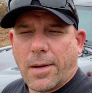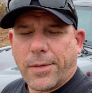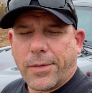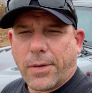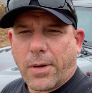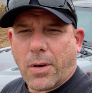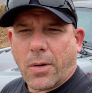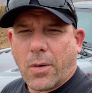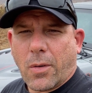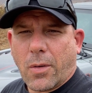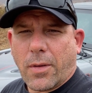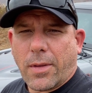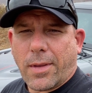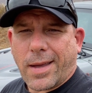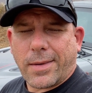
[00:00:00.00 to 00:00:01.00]

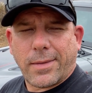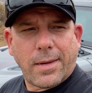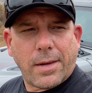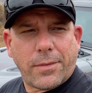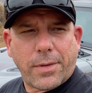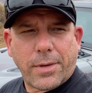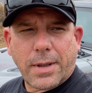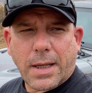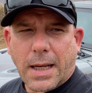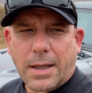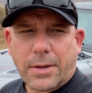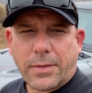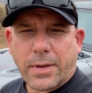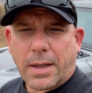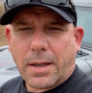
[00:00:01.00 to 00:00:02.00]
So that's it for
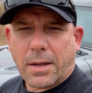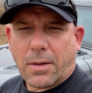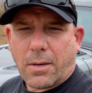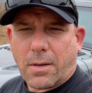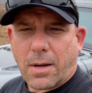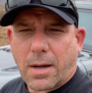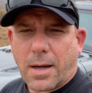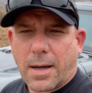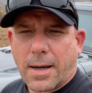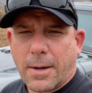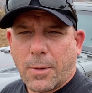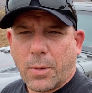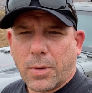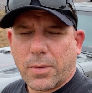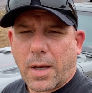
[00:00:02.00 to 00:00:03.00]
today's video.
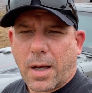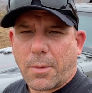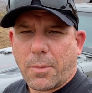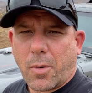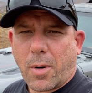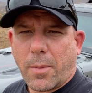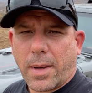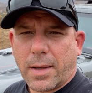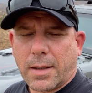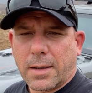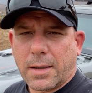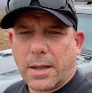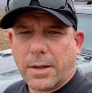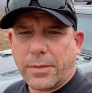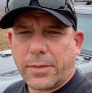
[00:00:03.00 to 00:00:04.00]
We'll talk more about the
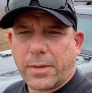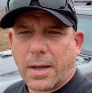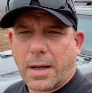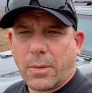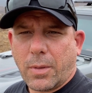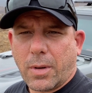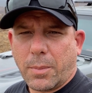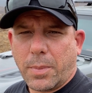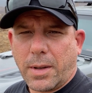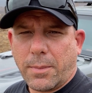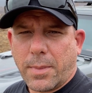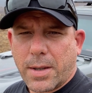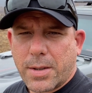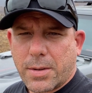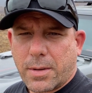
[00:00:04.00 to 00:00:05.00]
lift. I will be
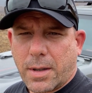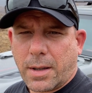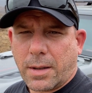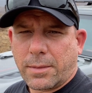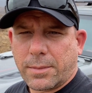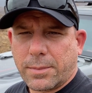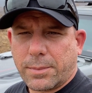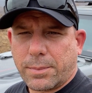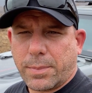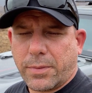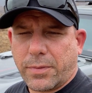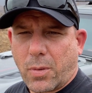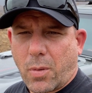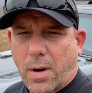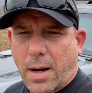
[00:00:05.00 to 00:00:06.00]
measuring
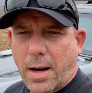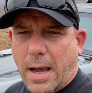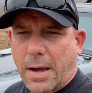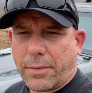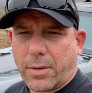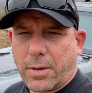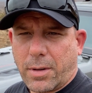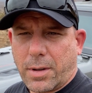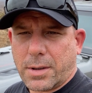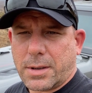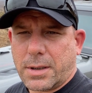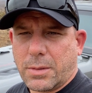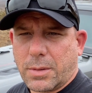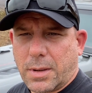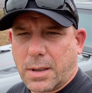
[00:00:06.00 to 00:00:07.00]
before and after to
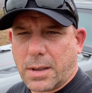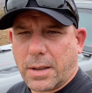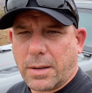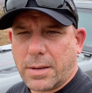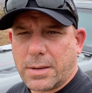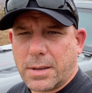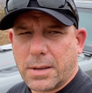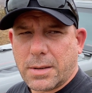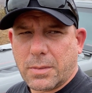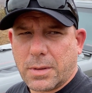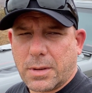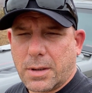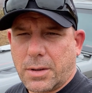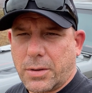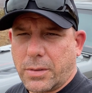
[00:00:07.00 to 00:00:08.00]
see what the clearance is
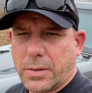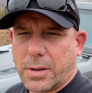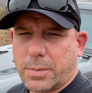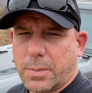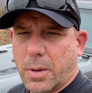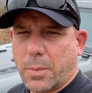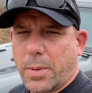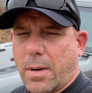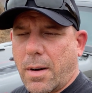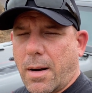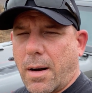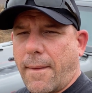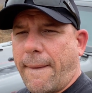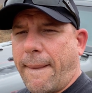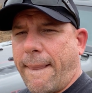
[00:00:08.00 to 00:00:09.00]
with the 2-inch
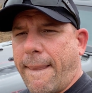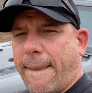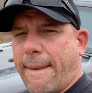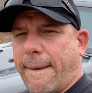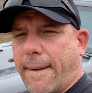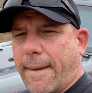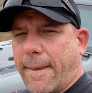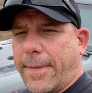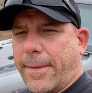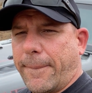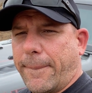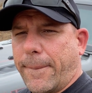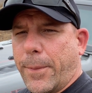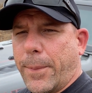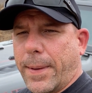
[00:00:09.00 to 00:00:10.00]
Mopar on the
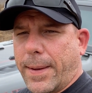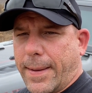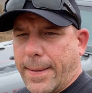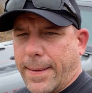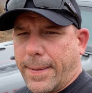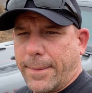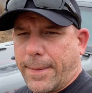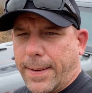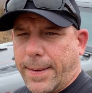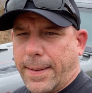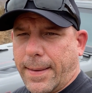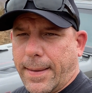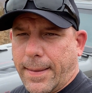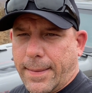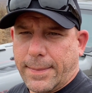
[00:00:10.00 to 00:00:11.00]
Rubicon
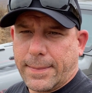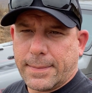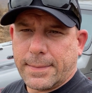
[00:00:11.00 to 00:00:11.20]
Recon.